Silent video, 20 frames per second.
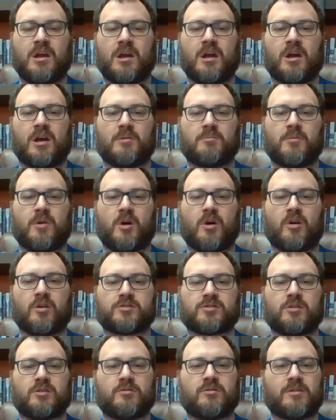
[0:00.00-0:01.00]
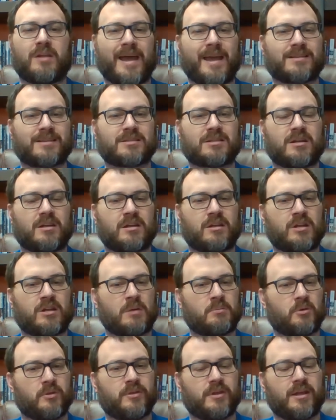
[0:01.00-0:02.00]
Also, last
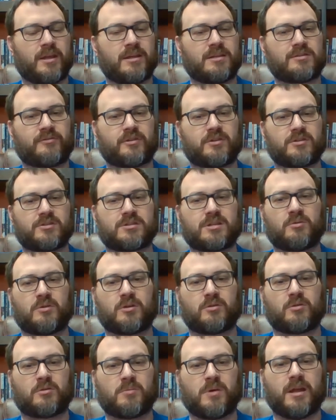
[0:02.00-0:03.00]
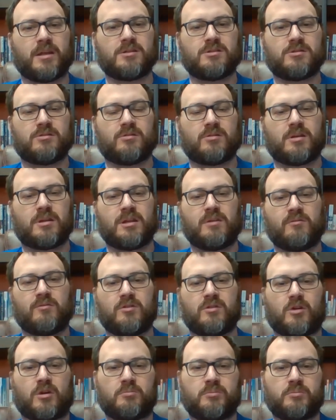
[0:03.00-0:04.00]
couple things. First, I want to remind you that even though our